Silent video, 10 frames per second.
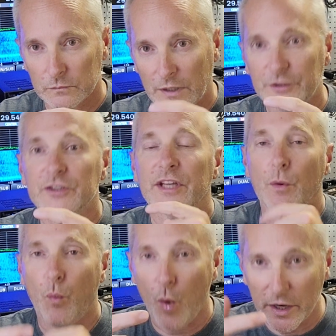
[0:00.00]
I should say
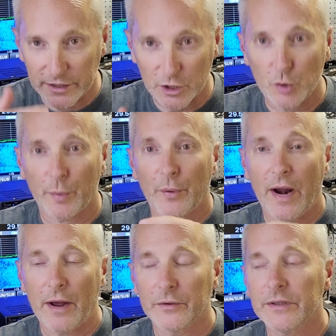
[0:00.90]
1 loop
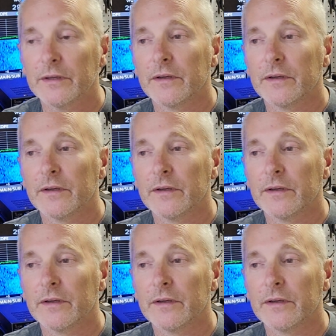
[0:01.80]
around,